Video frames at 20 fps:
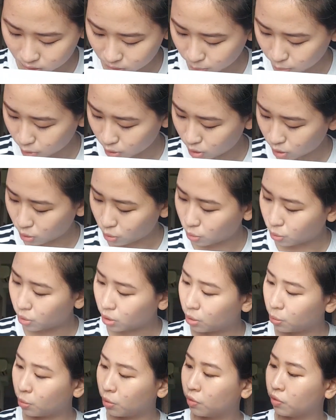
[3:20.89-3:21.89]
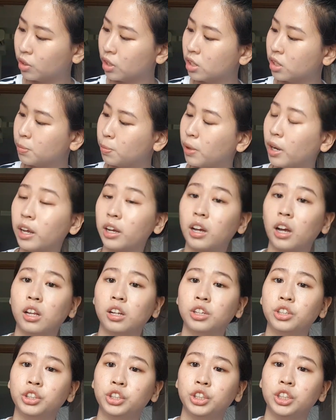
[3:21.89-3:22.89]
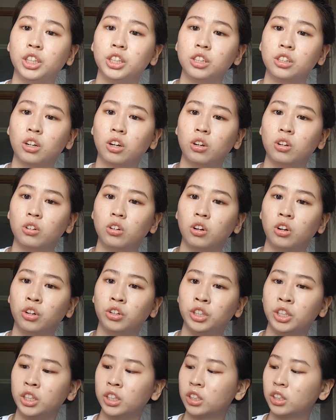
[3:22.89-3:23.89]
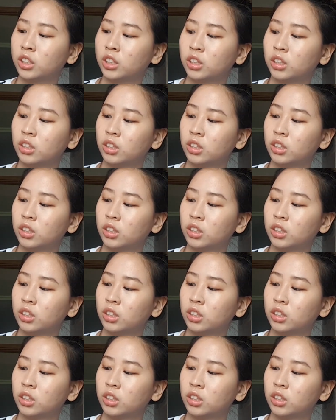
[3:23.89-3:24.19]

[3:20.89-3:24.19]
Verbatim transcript: I'm gonna go in with this black color shade called Onyx